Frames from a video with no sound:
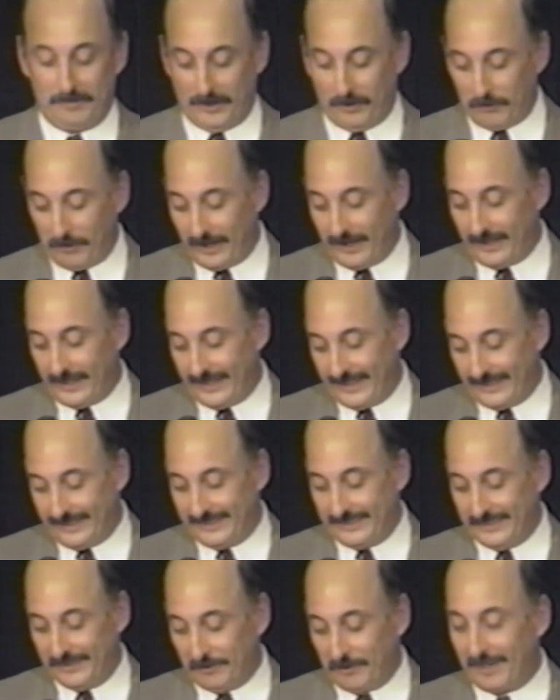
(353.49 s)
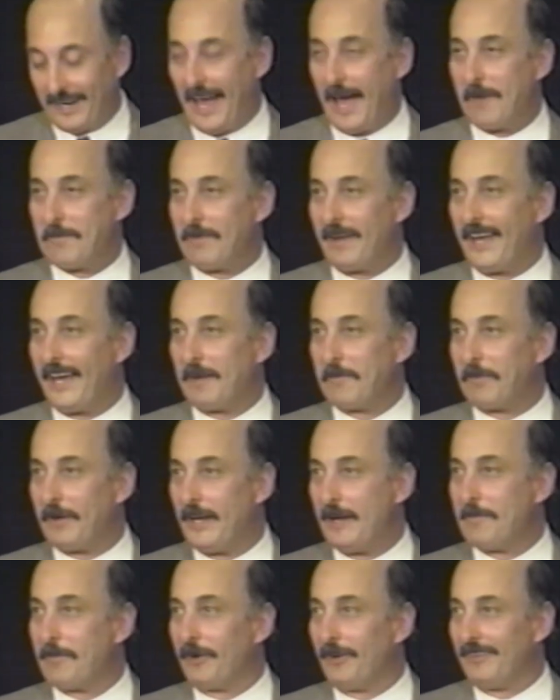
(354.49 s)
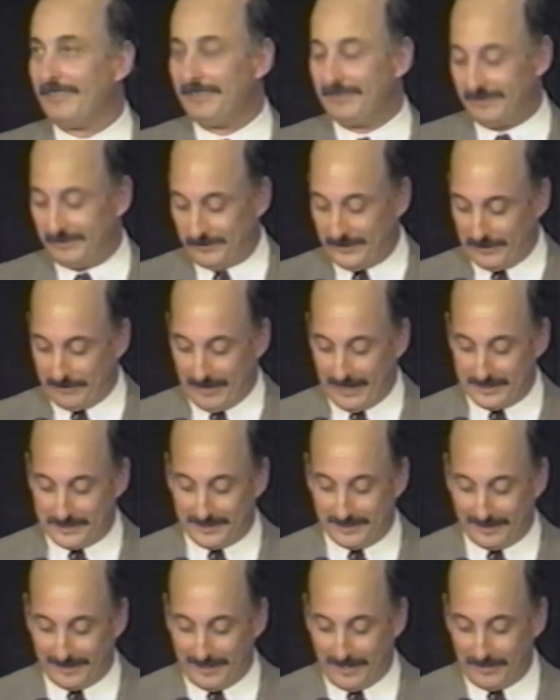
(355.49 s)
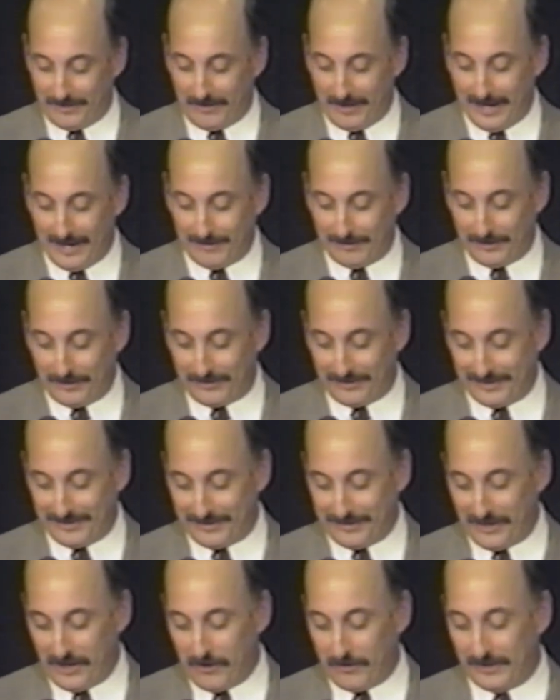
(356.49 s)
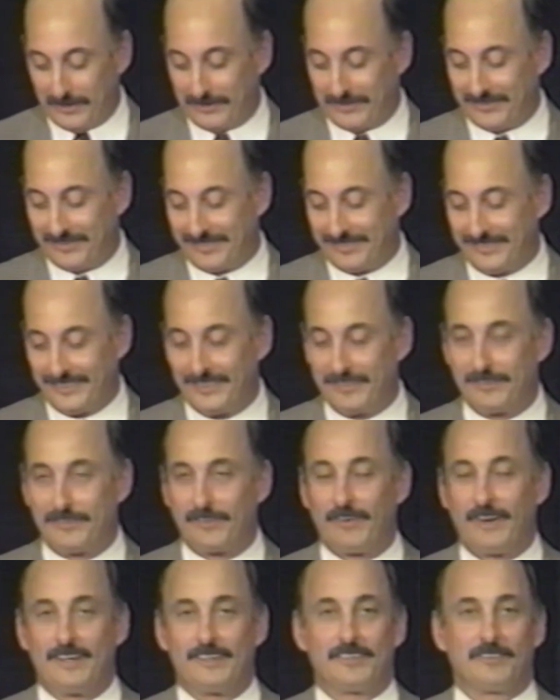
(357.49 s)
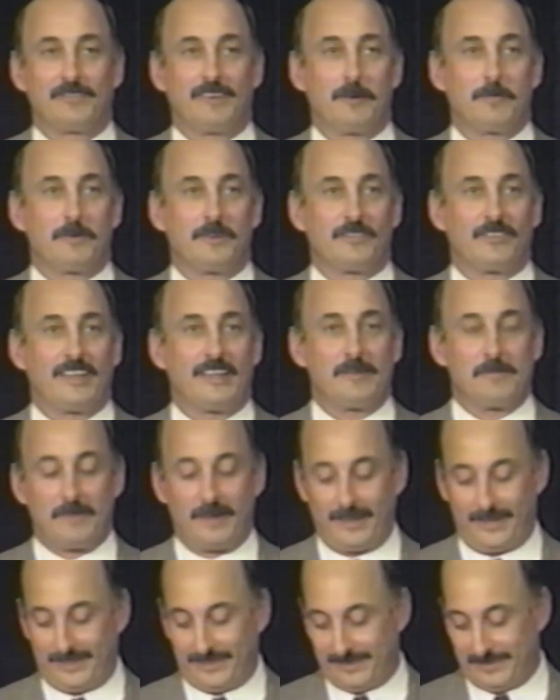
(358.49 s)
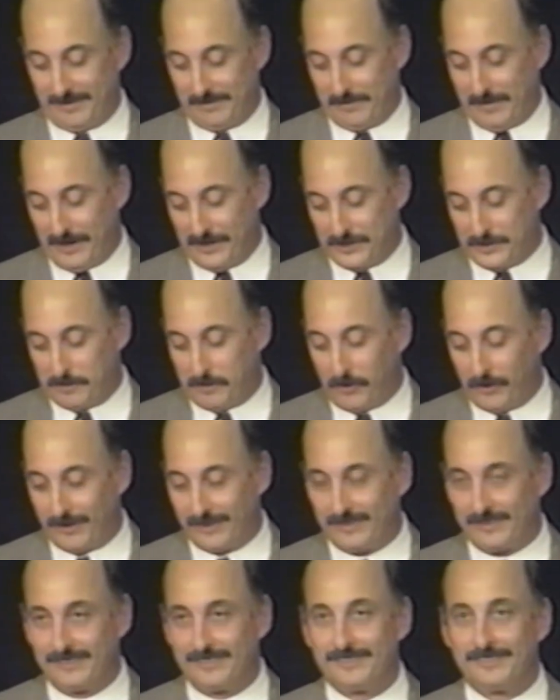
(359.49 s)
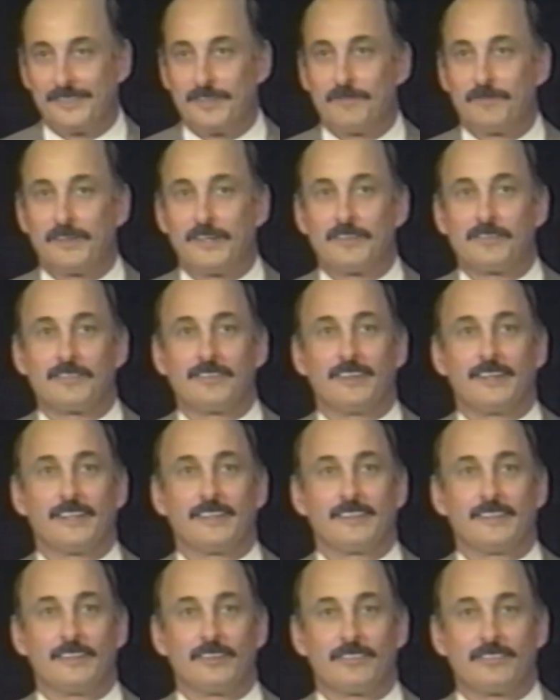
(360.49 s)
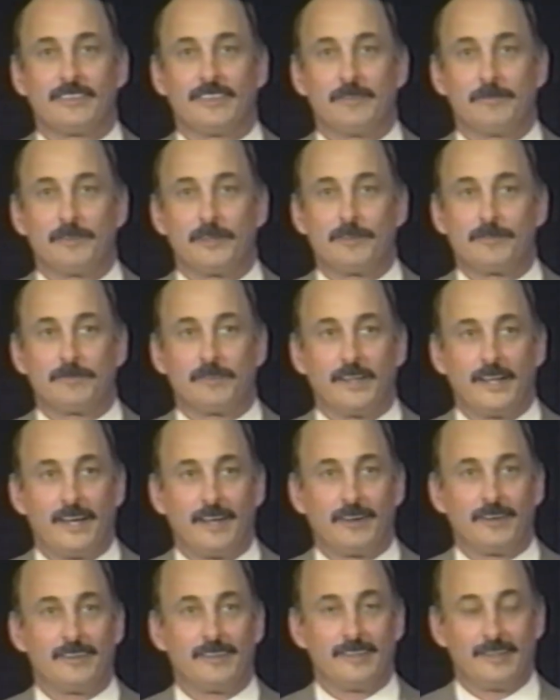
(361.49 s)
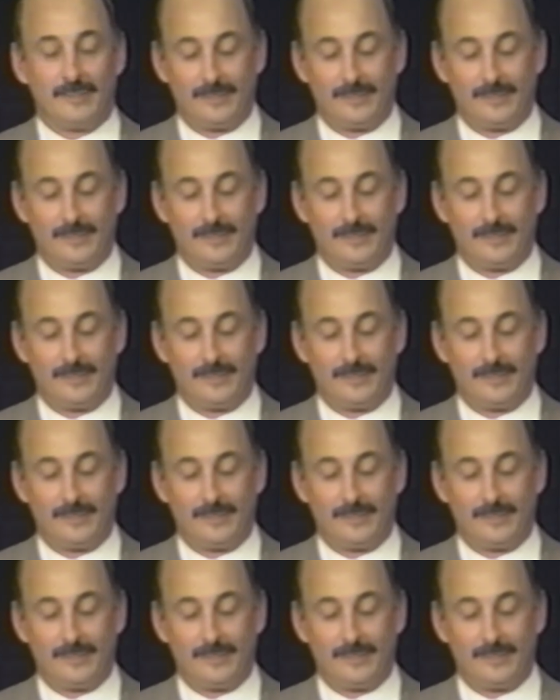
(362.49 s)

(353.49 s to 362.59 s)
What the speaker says: really, we're not bad people, we racing car drivers, and so it's great to represent my sport in events like this, and I'm very flattered